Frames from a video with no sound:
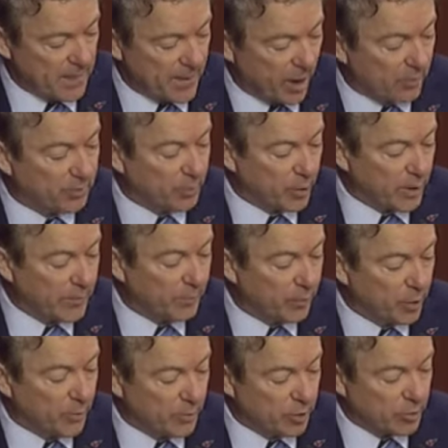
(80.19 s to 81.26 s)
of
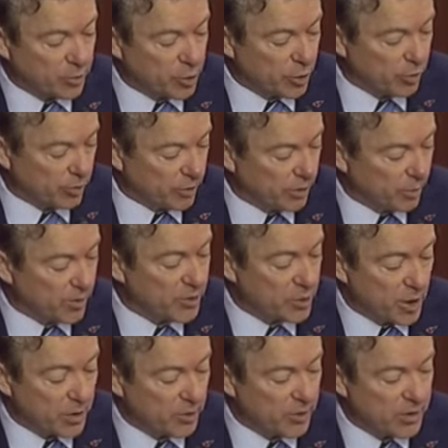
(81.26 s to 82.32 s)
prepubertal children with
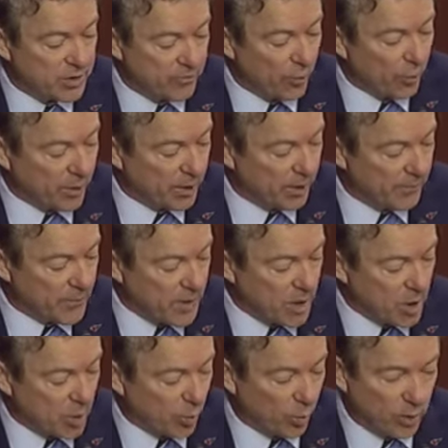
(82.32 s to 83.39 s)
gender dysphoria
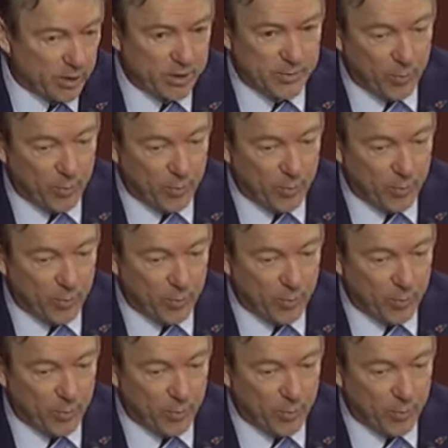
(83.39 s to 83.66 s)
will